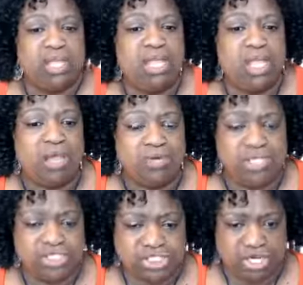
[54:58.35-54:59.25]
I want to
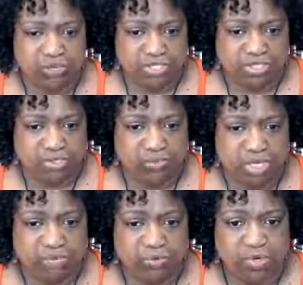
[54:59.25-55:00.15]
share with you
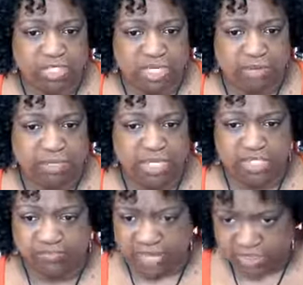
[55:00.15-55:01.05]
one more, and then I'm going to,
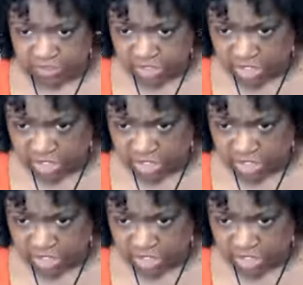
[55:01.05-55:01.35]
if I don't see any